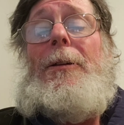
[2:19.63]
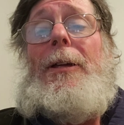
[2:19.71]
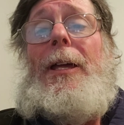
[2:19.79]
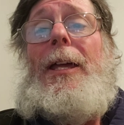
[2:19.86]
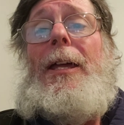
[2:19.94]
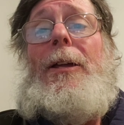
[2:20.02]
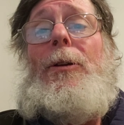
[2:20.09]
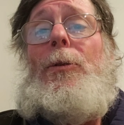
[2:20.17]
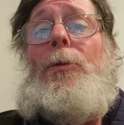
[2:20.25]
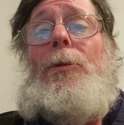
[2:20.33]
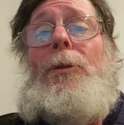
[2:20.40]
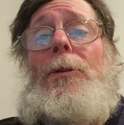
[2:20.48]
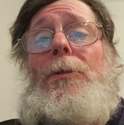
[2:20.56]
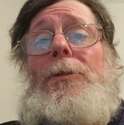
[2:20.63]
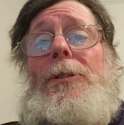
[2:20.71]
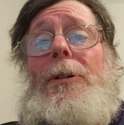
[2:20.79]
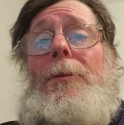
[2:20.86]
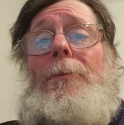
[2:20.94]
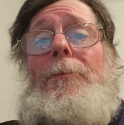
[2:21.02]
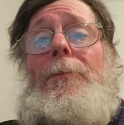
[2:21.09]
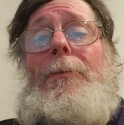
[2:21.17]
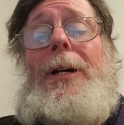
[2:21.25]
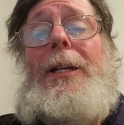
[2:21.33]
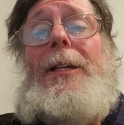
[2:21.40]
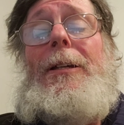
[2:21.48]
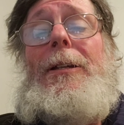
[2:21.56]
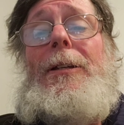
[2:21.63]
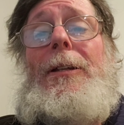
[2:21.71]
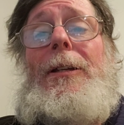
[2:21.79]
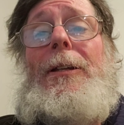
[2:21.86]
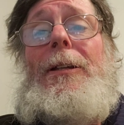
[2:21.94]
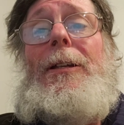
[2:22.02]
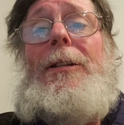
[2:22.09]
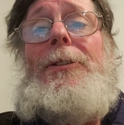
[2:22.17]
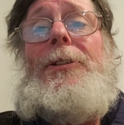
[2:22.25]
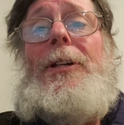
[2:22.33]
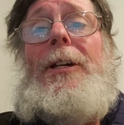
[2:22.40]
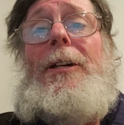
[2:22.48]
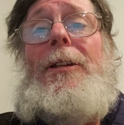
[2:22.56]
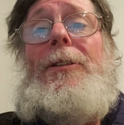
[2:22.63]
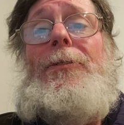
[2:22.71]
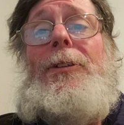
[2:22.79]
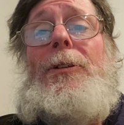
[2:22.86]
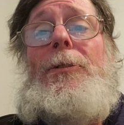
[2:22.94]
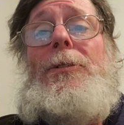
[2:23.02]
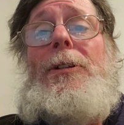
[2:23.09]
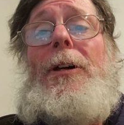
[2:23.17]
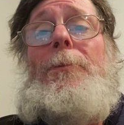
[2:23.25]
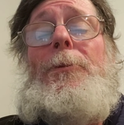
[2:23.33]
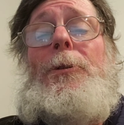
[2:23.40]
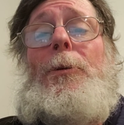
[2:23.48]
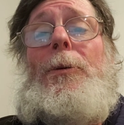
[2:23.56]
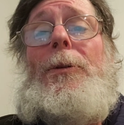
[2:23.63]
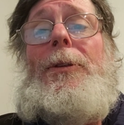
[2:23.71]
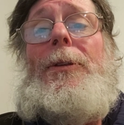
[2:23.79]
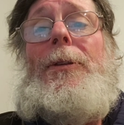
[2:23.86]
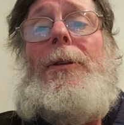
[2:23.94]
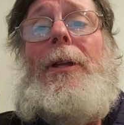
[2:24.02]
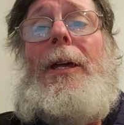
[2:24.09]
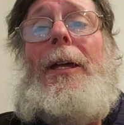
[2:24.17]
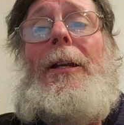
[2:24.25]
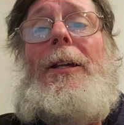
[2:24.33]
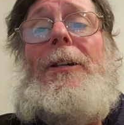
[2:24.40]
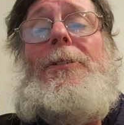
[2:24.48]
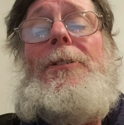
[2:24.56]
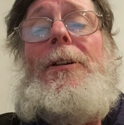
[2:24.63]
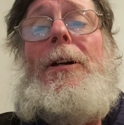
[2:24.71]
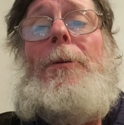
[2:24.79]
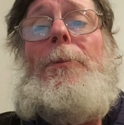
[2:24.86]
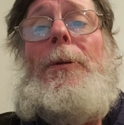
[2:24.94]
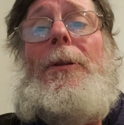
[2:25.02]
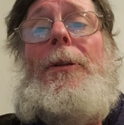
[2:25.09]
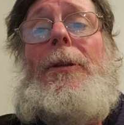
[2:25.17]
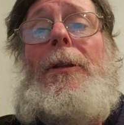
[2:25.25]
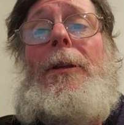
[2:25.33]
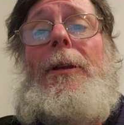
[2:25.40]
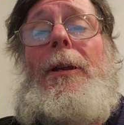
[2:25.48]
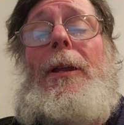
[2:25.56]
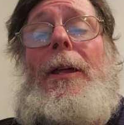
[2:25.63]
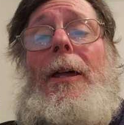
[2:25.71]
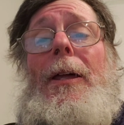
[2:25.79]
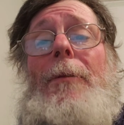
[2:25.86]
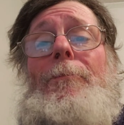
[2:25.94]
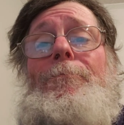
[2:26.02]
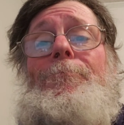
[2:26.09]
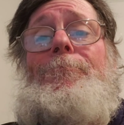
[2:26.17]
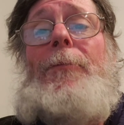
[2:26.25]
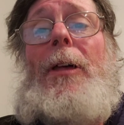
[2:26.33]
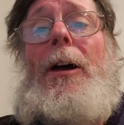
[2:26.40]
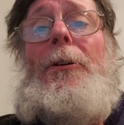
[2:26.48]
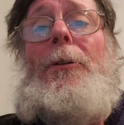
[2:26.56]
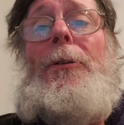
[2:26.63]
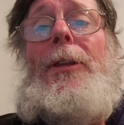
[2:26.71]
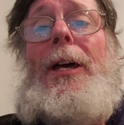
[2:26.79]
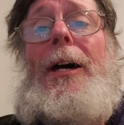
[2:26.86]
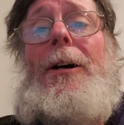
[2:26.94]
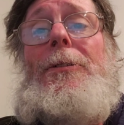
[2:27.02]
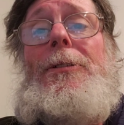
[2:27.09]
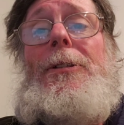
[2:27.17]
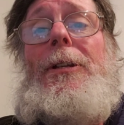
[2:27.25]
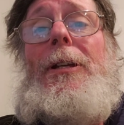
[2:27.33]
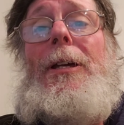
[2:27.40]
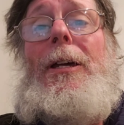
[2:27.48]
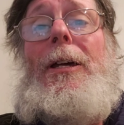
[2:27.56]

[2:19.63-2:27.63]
Hey, who knows? Might get the views up to at least a couple 100,000.